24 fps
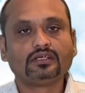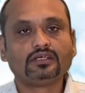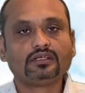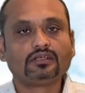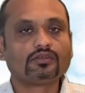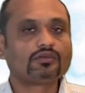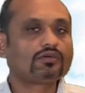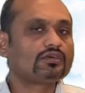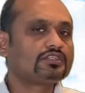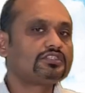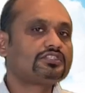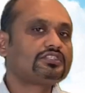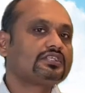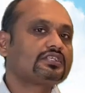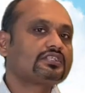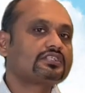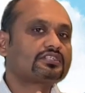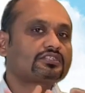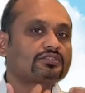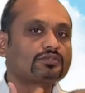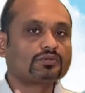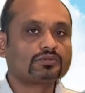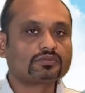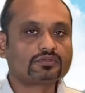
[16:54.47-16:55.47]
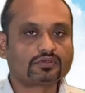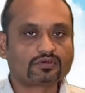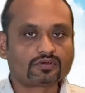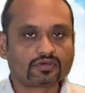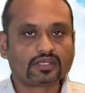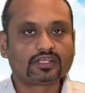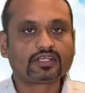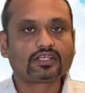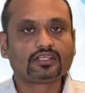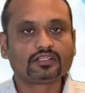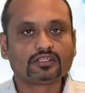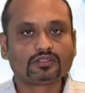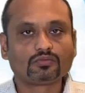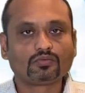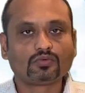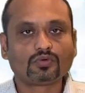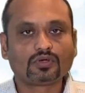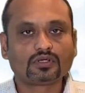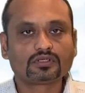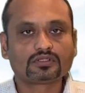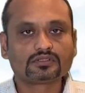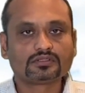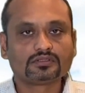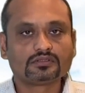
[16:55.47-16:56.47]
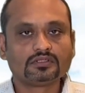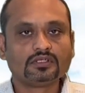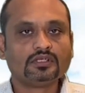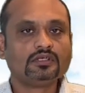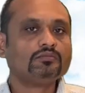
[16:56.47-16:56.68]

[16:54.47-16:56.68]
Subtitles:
not just through drinking the water,